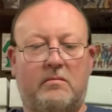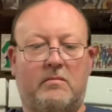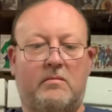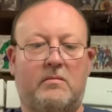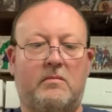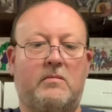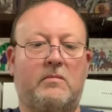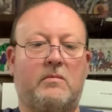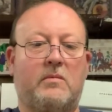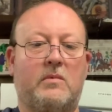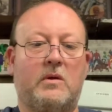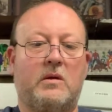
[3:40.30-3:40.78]

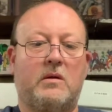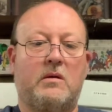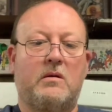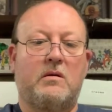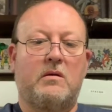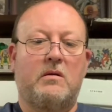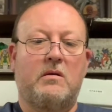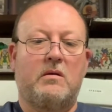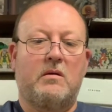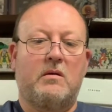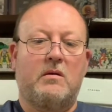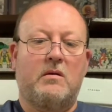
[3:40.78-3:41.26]

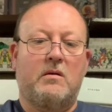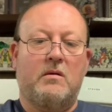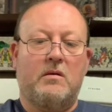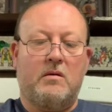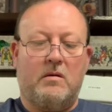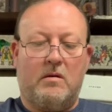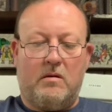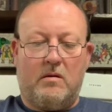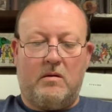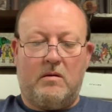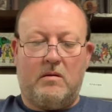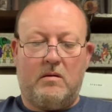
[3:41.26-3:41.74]

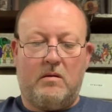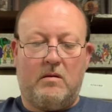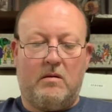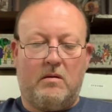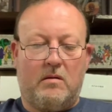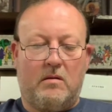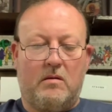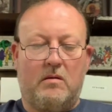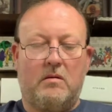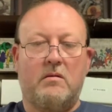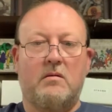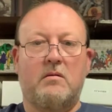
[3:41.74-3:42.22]

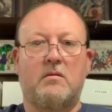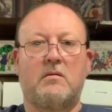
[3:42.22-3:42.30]
(silence)